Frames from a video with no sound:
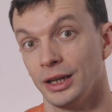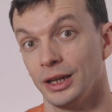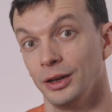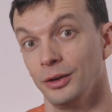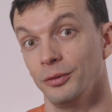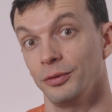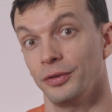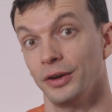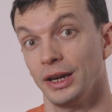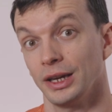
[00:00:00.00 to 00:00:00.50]

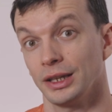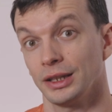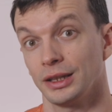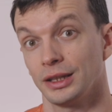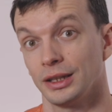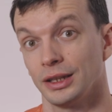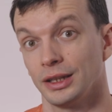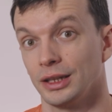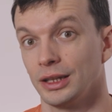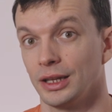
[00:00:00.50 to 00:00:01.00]
In
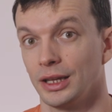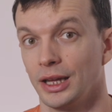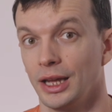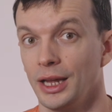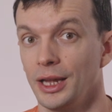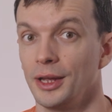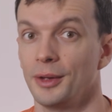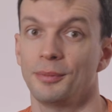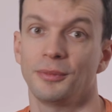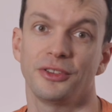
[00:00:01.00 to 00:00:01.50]
fact, I
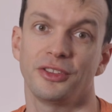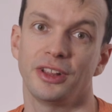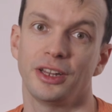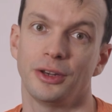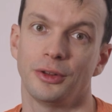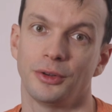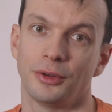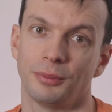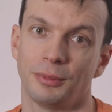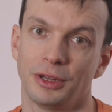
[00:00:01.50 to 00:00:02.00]
am still
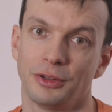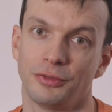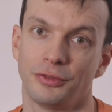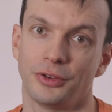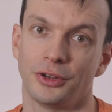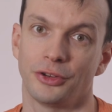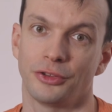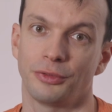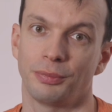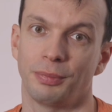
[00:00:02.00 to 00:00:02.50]
on my
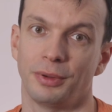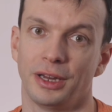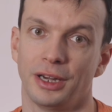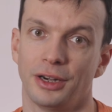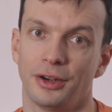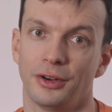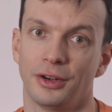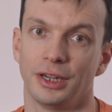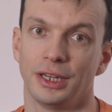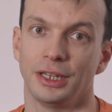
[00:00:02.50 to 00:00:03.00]
first
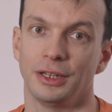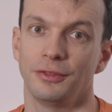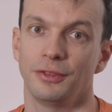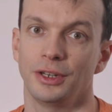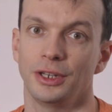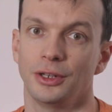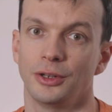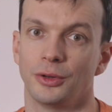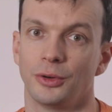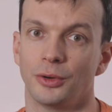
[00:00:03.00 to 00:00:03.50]
pair,
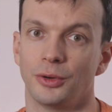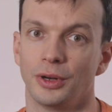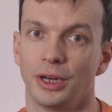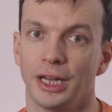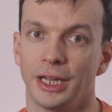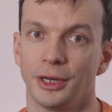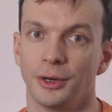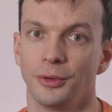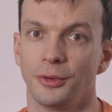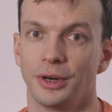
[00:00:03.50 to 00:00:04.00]
even though
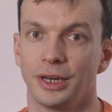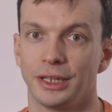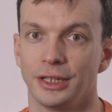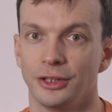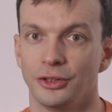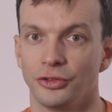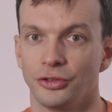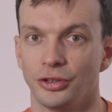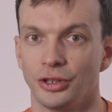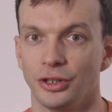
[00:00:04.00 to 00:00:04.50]
I
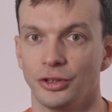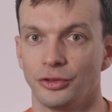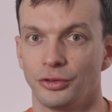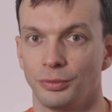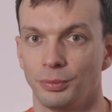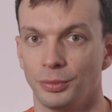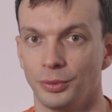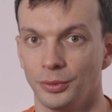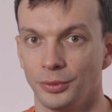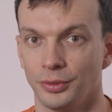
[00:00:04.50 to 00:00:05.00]
already
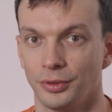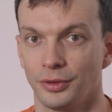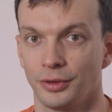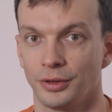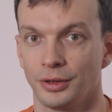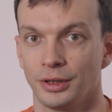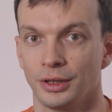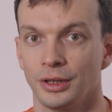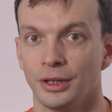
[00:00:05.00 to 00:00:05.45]
changed boots.